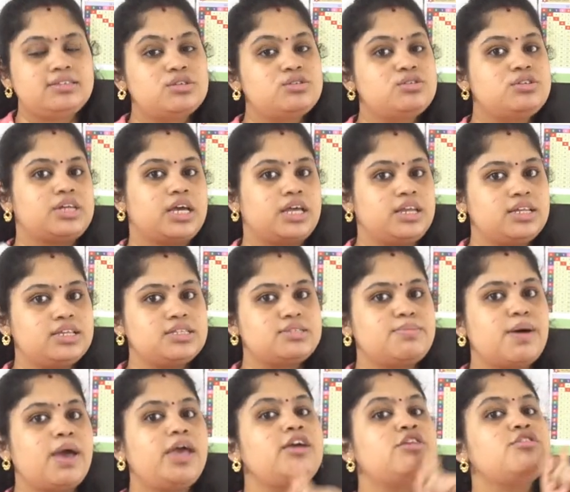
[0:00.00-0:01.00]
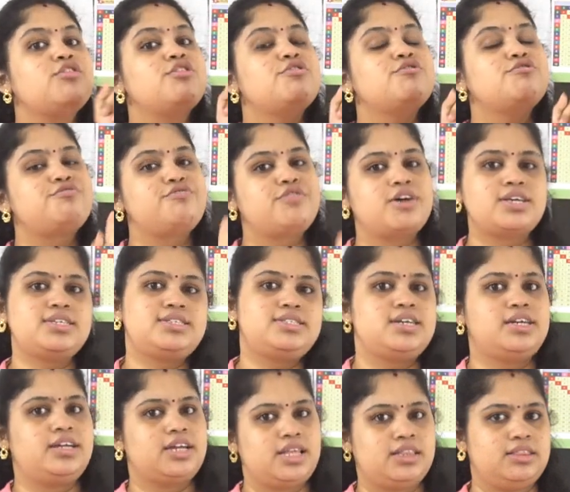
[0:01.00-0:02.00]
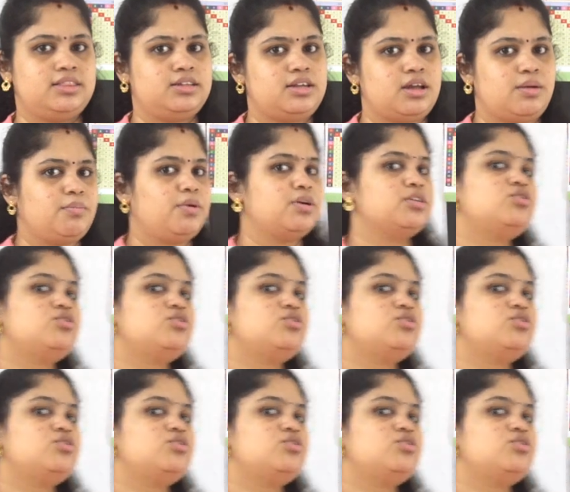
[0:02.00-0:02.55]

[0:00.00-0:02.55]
So 10 is my first 10th number.